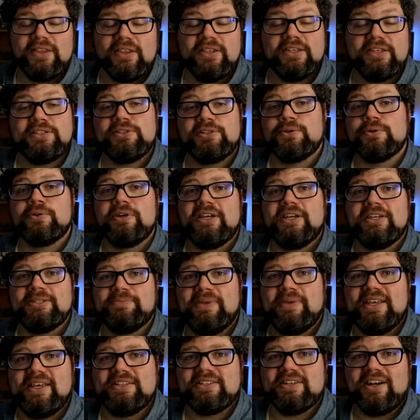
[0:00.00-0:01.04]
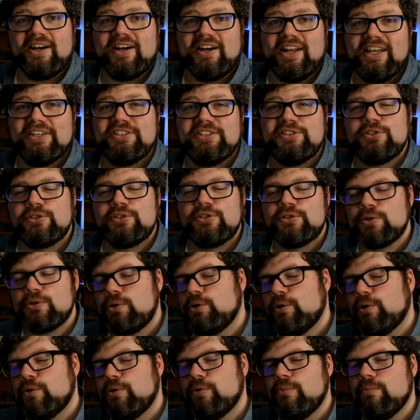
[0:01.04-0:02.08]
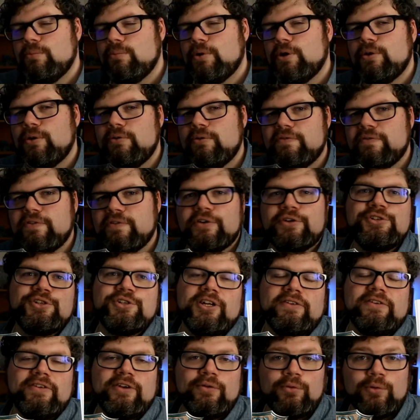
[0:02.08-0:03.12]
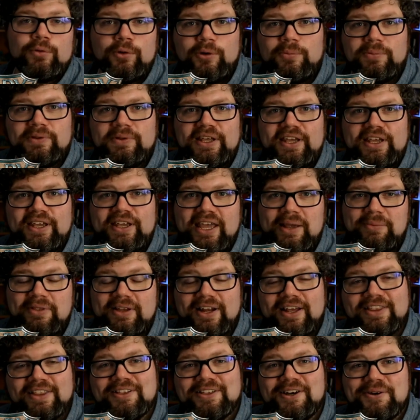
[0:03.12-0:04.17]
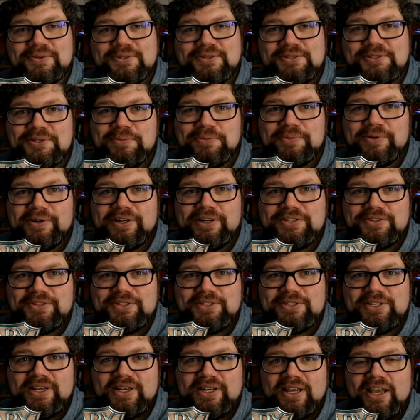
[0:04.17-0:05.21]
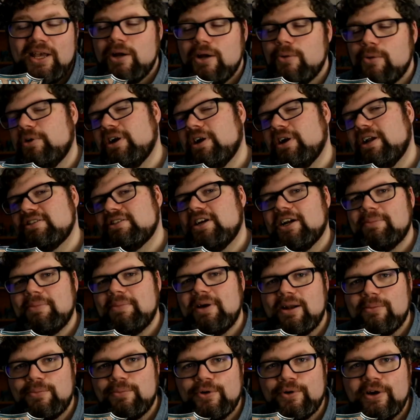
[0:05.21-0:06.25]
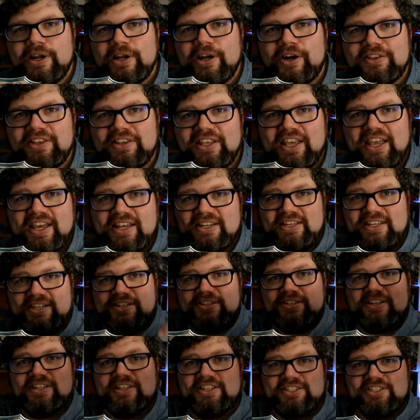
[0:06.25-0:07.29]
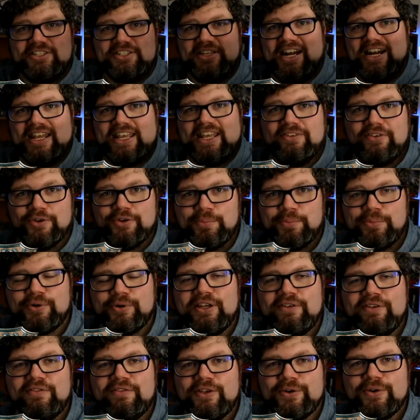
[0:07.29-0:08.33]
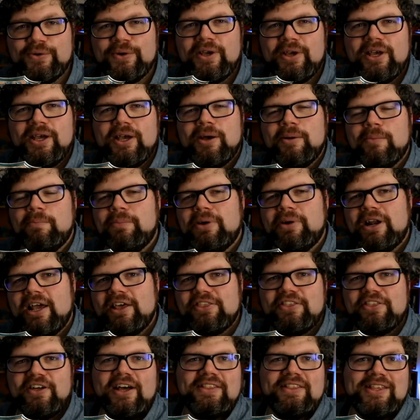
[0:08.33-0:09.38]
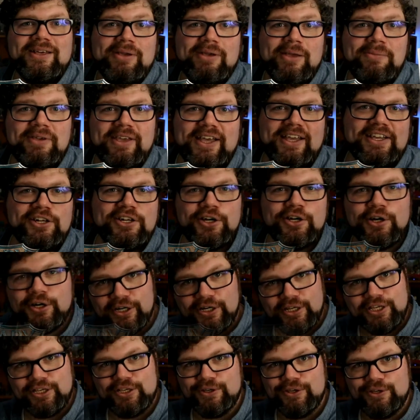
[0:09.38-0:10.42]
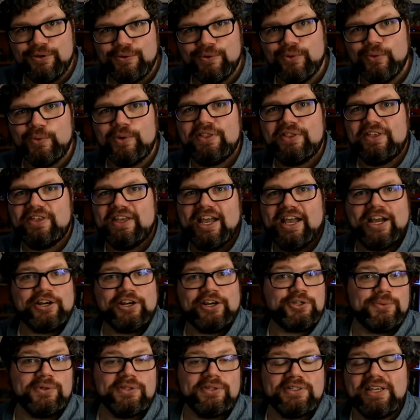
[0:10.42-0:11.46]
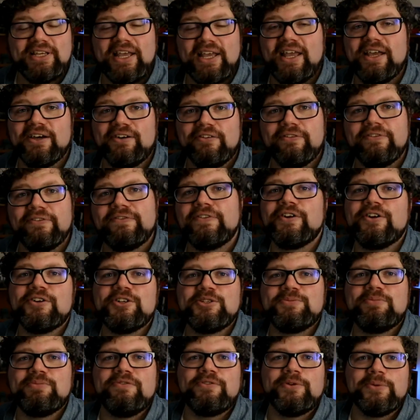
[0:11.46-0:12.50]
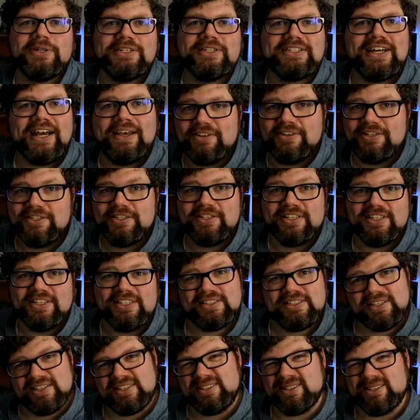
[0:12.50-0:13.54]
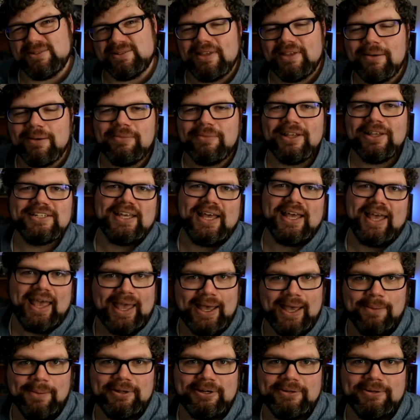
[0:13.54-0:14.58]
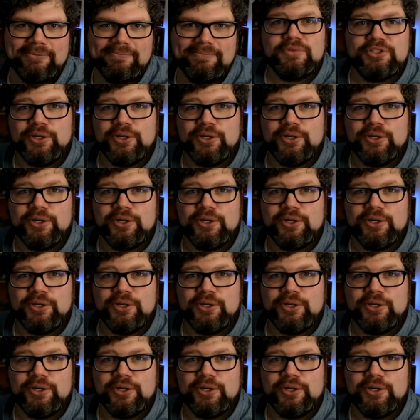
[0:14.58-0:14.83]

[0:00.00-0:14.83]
This story is based on a solo mode version of a role-playing game that I thought was super interesting. We're going to talk about it more here at the end. Here it is, just kind of give you a preview. But I thought that maybe I could hook you with the actual tale first before we dive into the system that lets it happen.